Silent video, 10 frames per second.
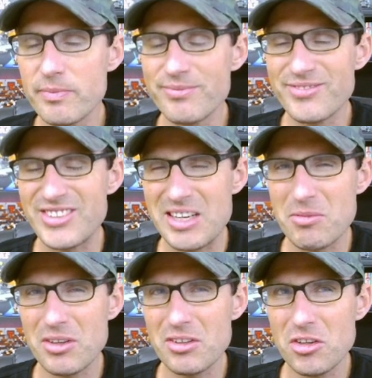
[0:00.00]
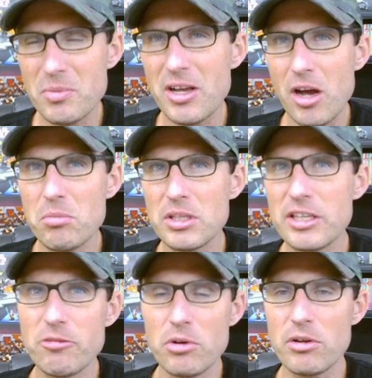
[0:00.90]
seemed a little bit
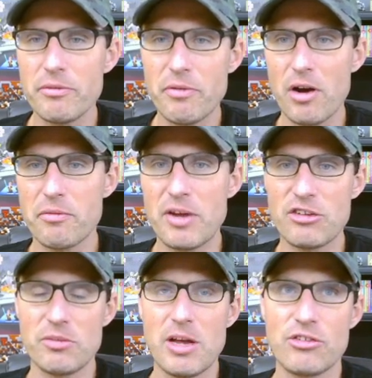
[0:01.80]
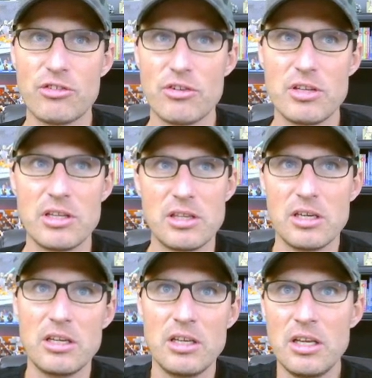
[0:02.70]
unbelievable and far-fetched, I'm not sure that
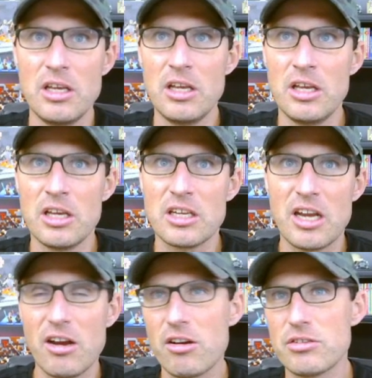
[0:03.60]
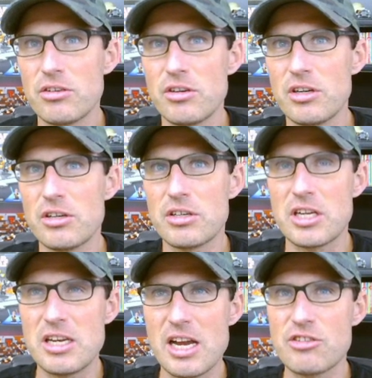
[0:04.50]
the character
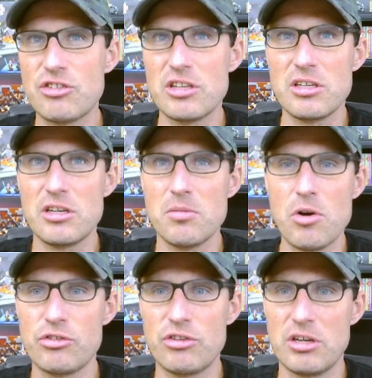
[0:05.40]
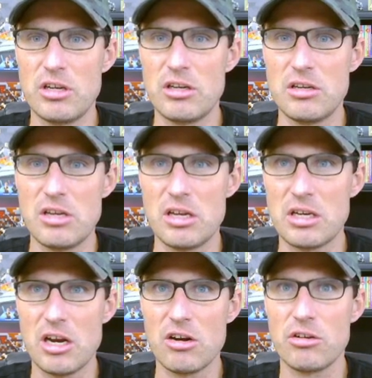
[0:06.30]
connection and emotion
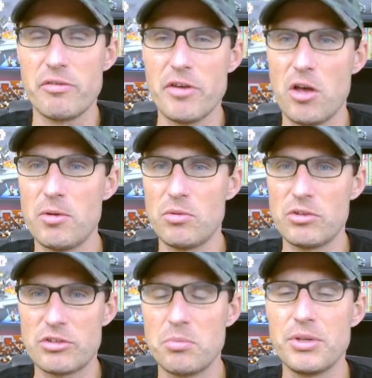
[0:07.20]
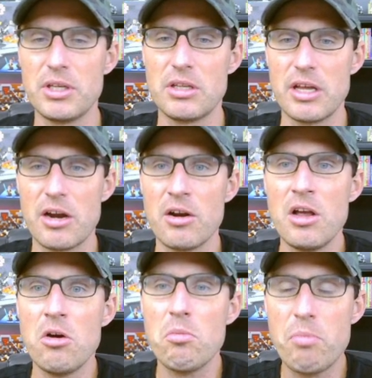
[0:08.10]
and character development was completely there,
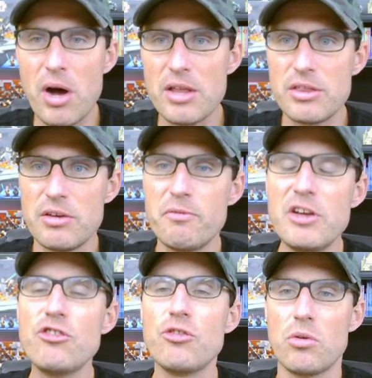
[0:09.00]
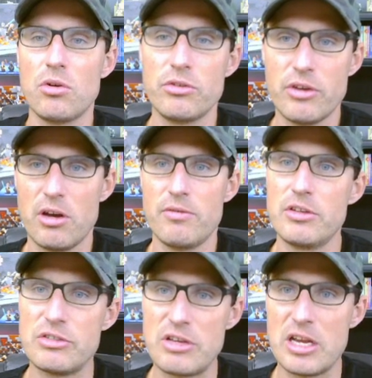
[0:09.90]
but the visuals of
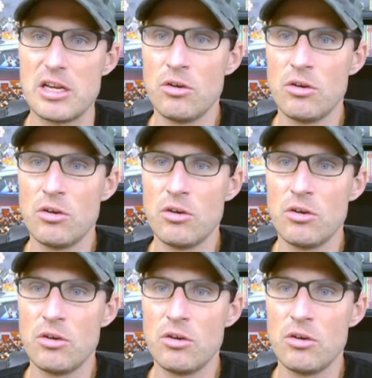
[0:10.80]
the scene